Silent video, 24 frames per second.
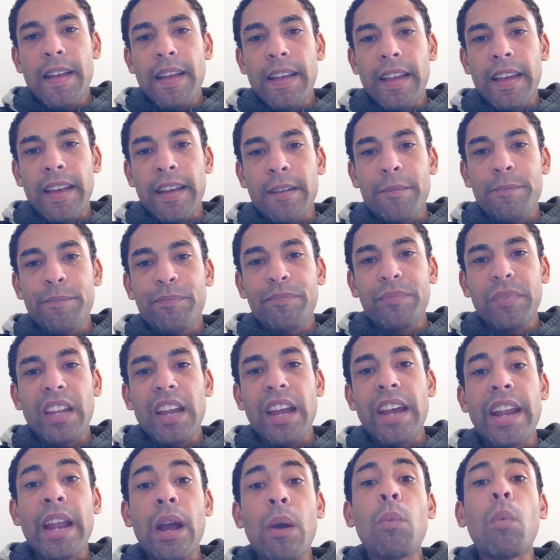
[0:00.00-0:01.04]
Okay,
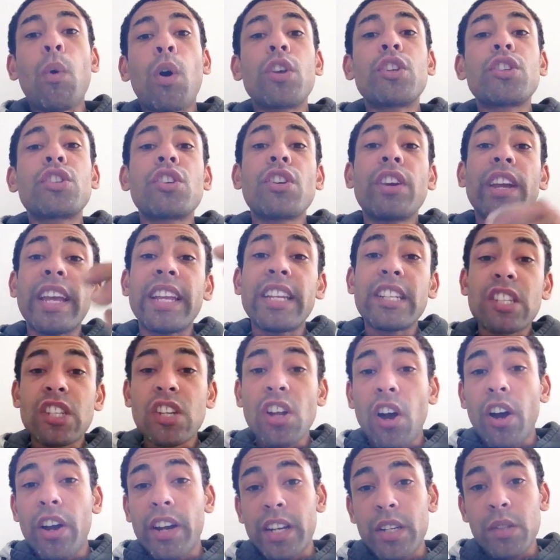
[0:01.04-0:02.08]
and then once you're
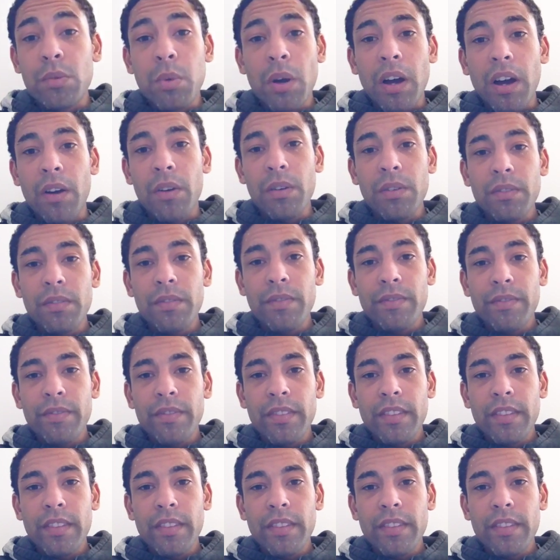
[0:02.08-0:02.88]
inside as well,